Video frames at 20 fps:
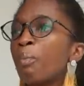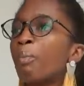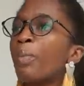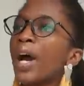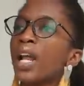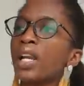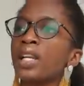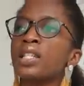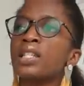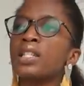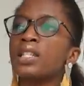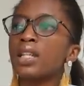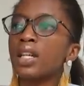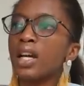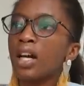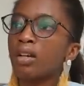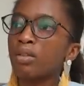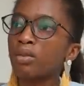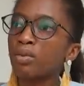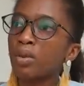Balance it
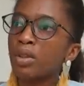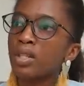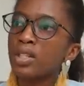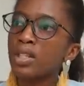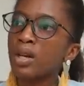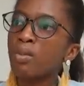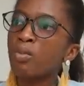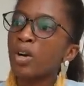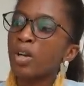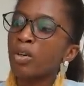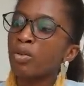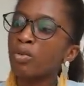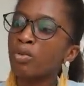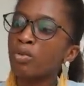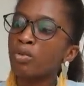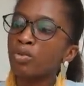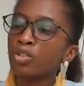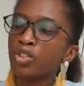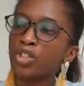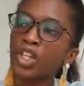out with mm-hmm. someone
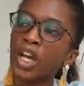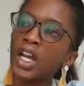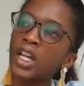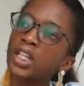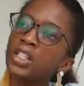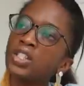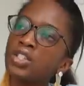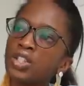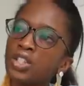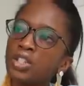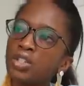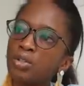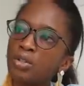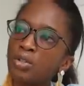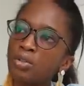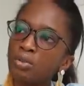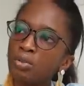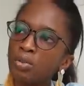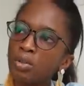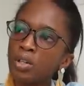who challenges
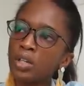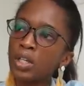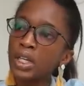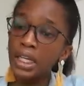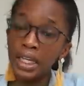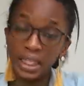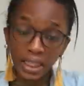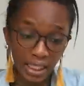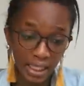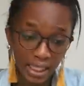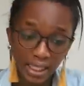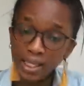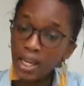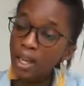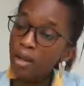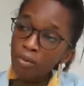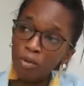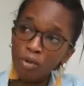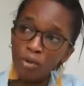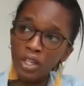you mm-hmm. in the
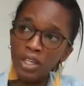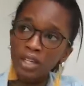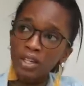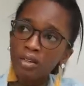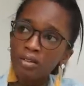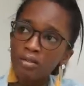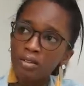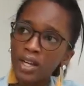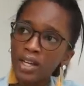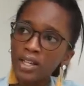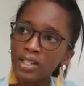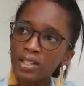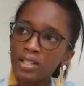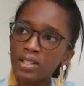same week, right?